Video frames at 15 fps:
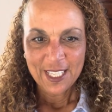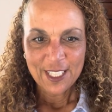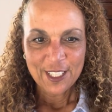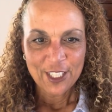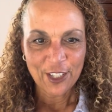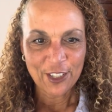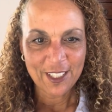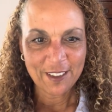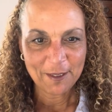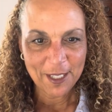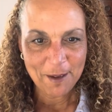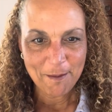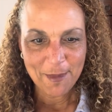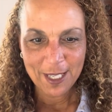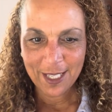So give me
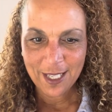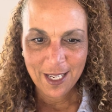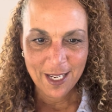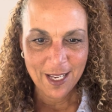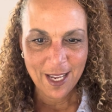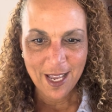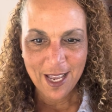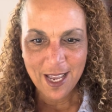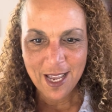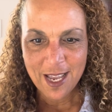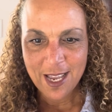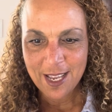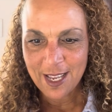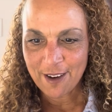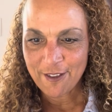a minute.
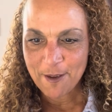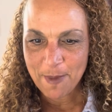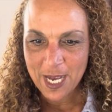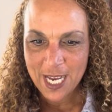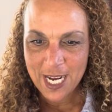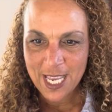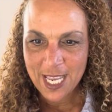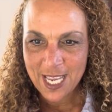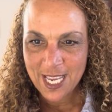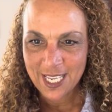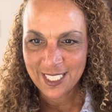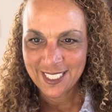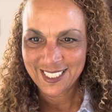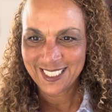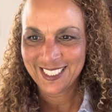Hey,
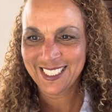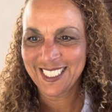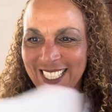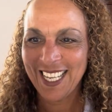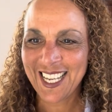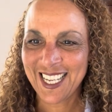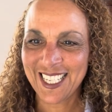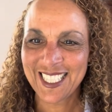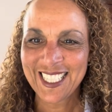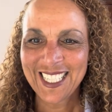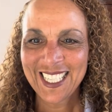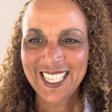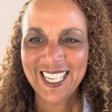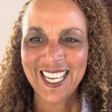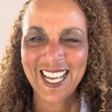everybody. Hey
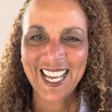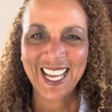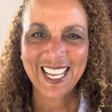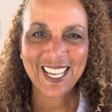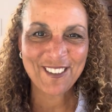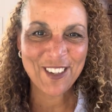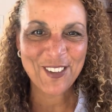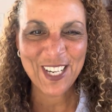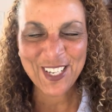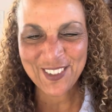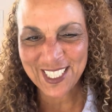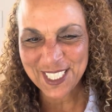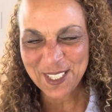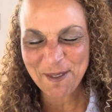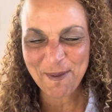everyone.
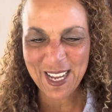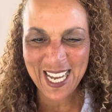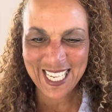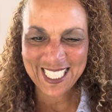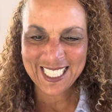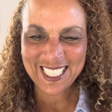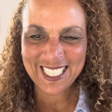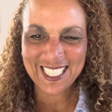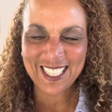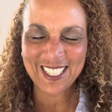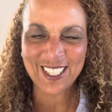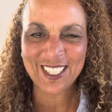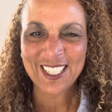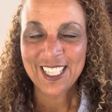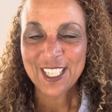Welcome back.
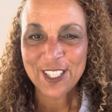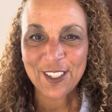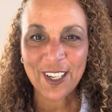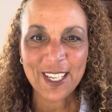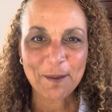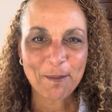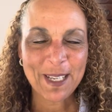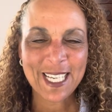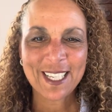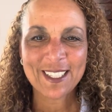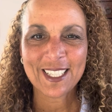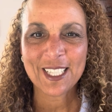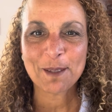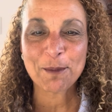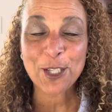Man,
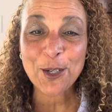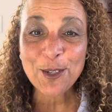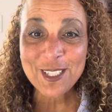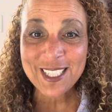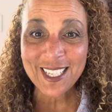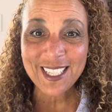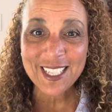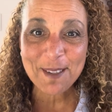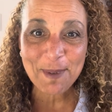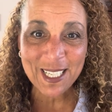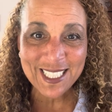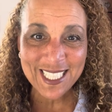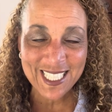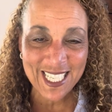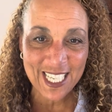I am so excited
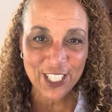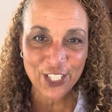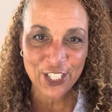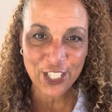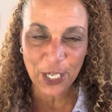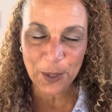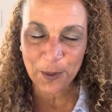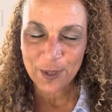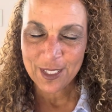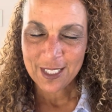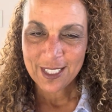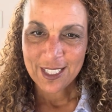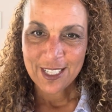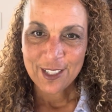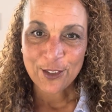about today's show.
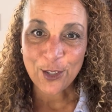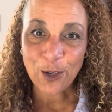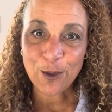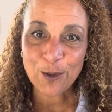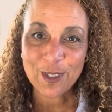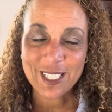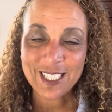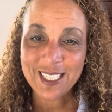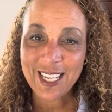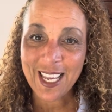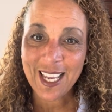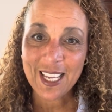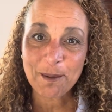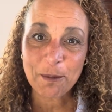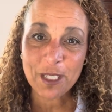So
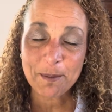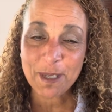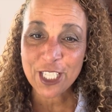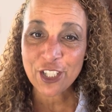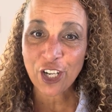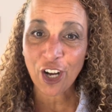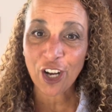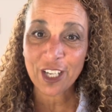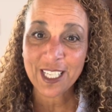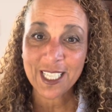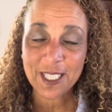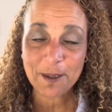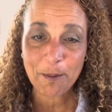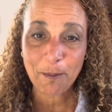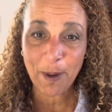today I'm going to be
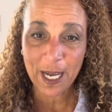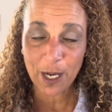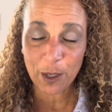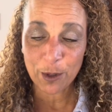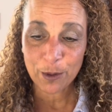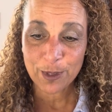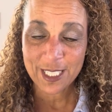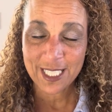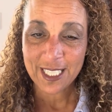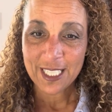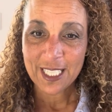talking about